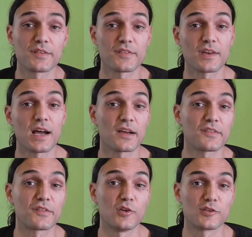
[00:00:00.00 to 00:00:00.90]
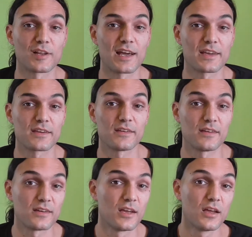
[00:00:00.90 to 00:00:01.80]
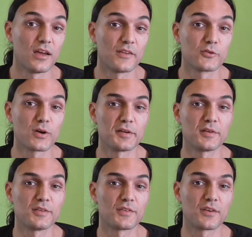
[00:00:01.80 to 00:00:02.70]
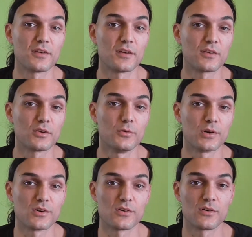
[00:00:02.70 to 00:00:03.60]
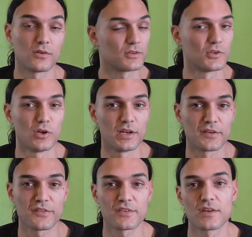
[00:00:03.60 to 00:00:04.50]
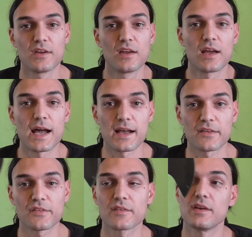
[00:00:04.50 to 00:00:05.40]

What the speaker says: this axe is not like a 200 euro or dollars axe.